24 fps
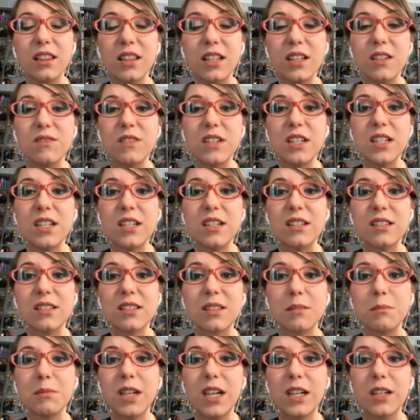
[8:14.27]
living
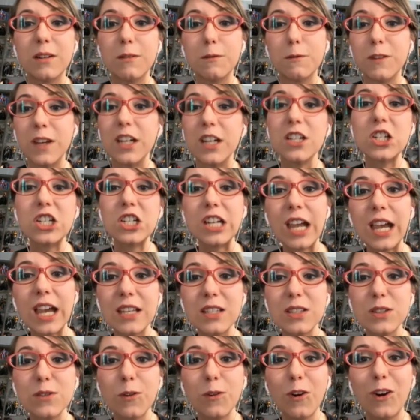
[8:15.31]
some kind of fetish he
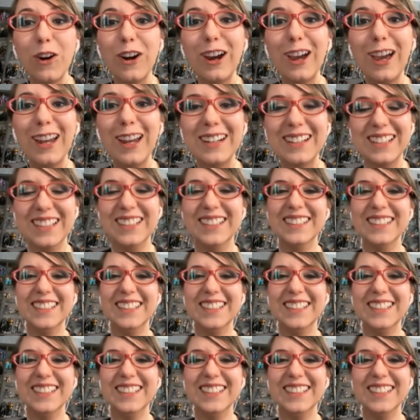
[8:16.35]
has for it.